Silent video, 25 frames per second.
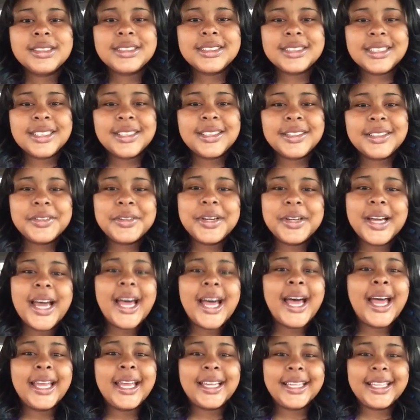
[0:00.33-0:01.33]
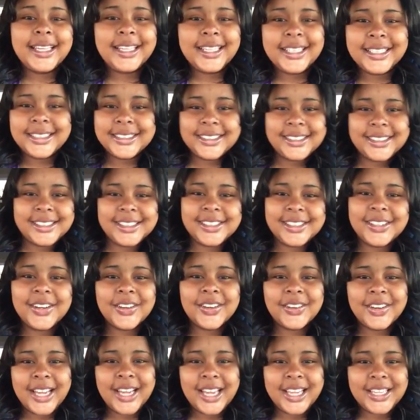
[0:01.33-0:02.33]
So, hi ladies, it's your
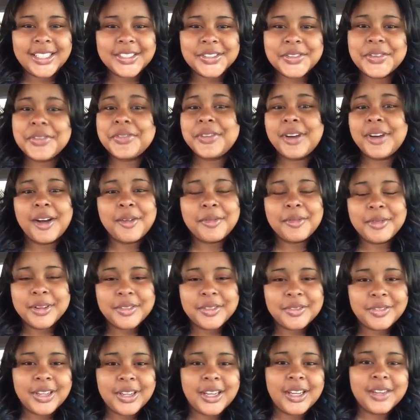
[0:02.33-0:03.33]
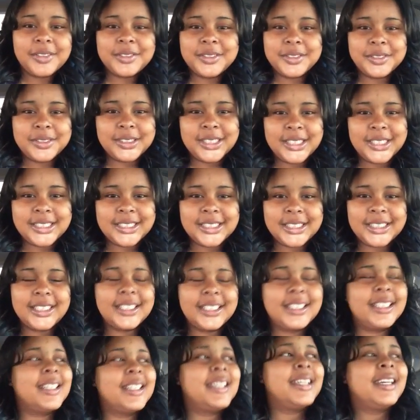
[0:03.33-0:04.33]
girl Angel,
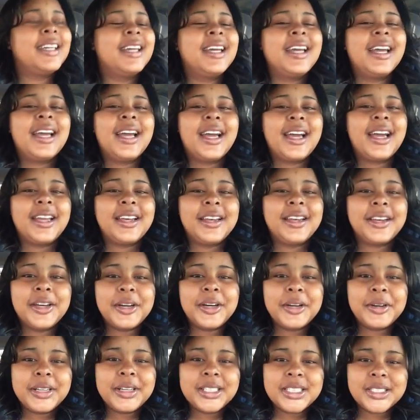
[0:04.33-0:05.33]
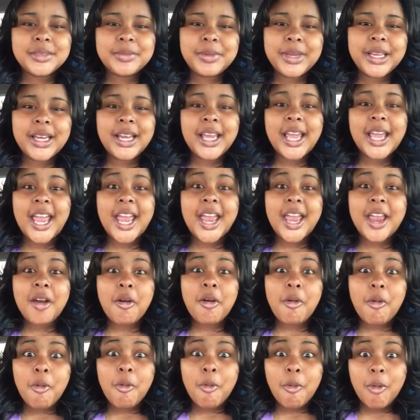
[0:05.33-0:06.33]
515-2010. I know it's been a
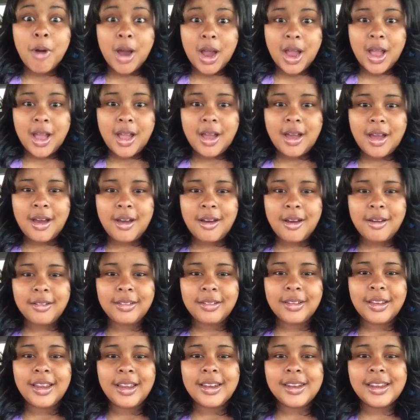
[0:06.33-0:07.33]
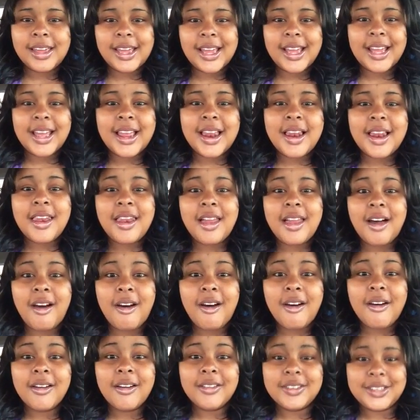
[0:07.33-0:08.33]
while, like a
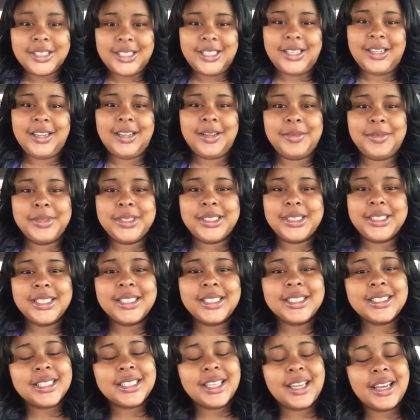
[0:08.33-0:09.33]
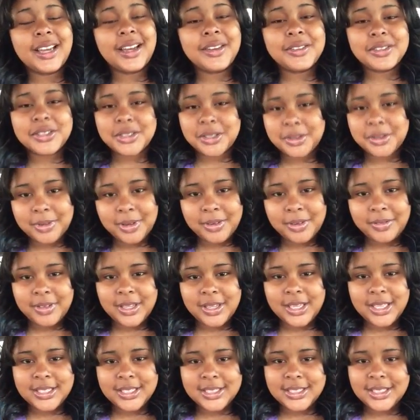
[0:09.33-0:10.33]
long time since I've showed my
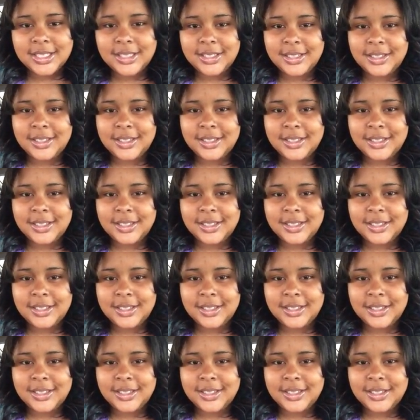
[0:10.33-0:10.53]
face